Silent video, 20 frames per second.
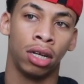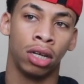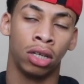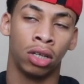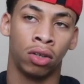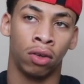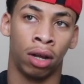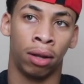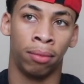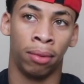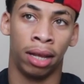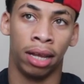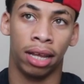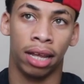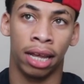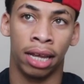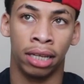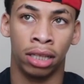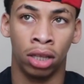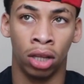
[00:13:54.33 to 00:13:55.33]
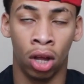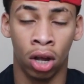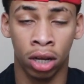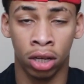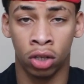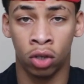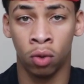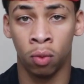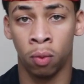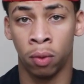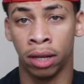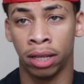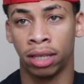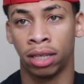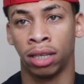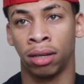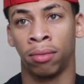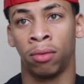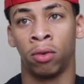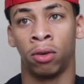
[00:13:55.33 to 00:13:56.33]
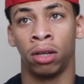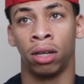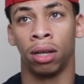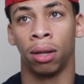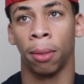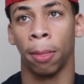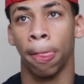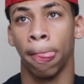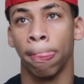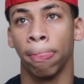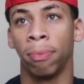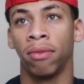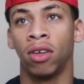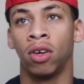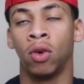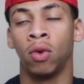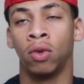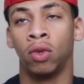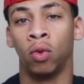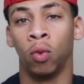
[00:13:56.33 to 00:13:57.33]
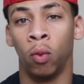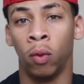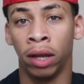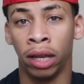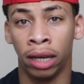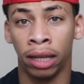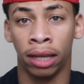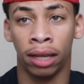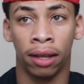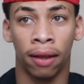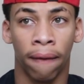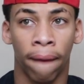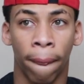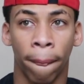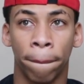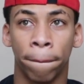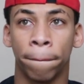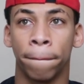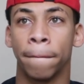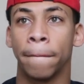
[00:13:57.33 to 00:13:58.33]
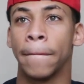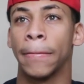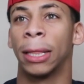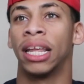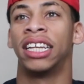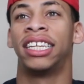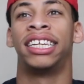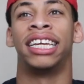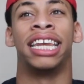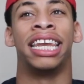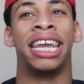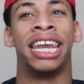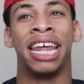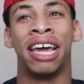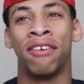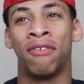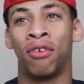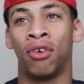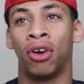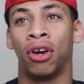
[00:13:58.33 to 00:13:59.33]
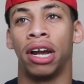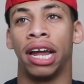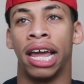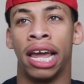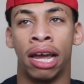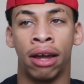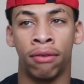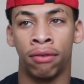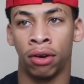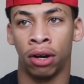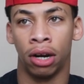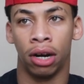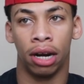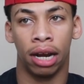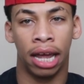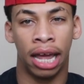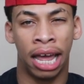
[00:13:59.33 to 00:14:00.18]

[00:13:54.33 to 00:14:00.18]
So I'm like, as long as you're with someone who is willing to never, ever